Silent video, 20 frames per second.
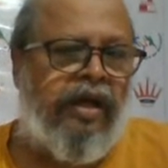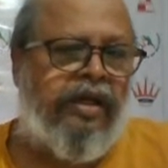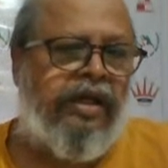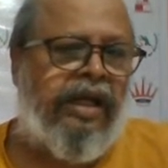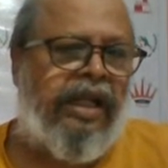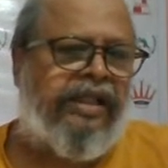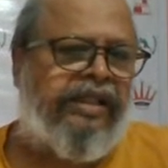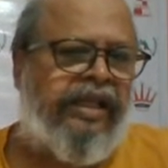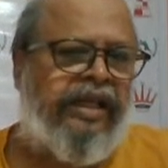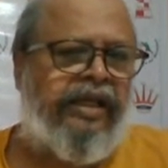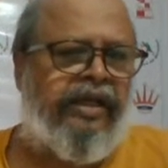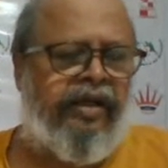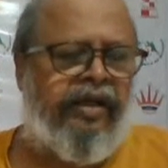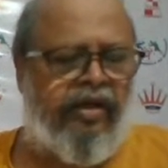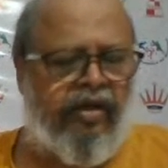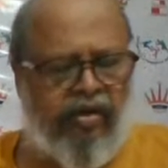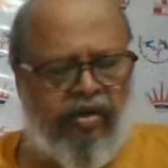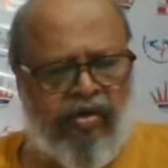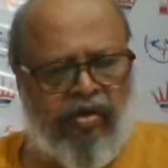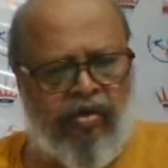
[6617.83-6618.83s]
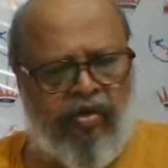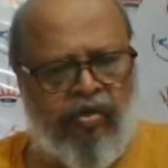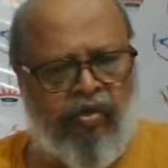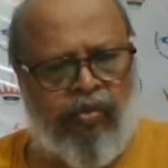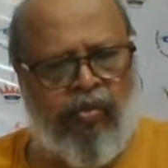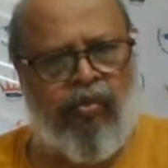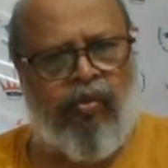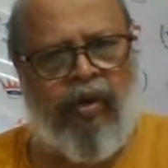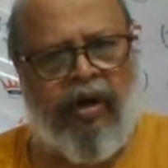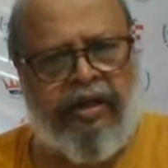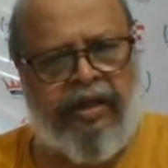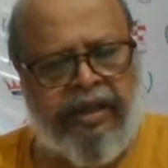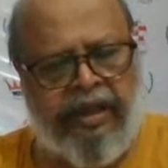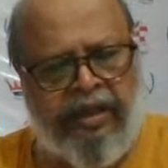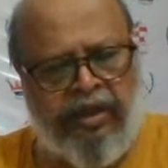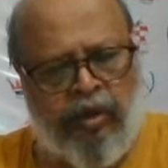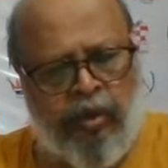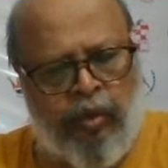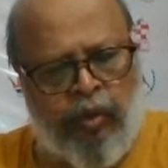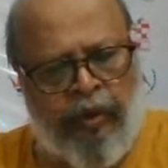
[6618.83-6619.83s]
Nothing. What
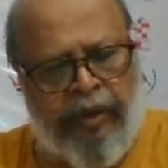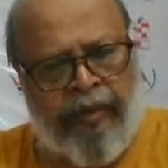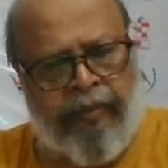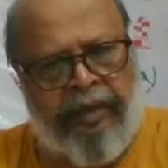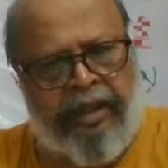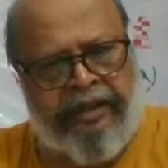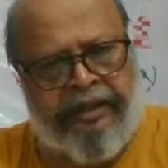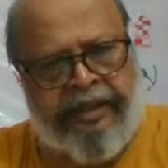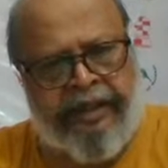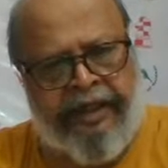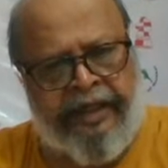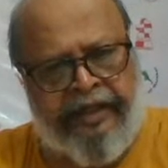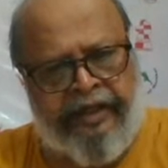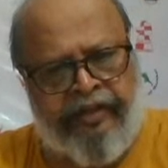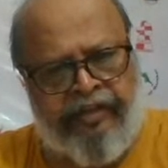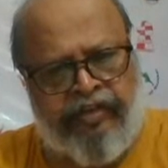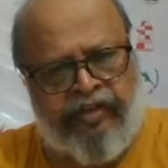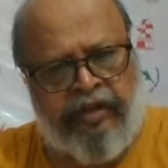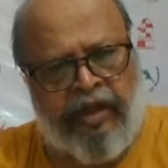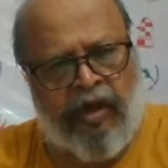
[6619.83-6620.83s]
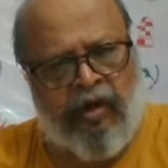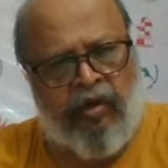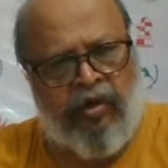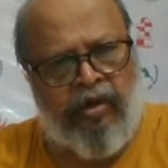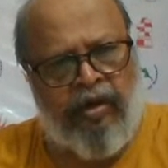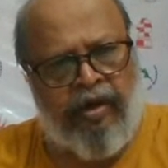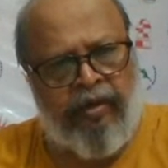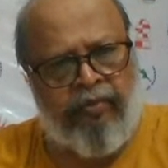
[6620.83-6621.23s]
are you doing? My threat is now.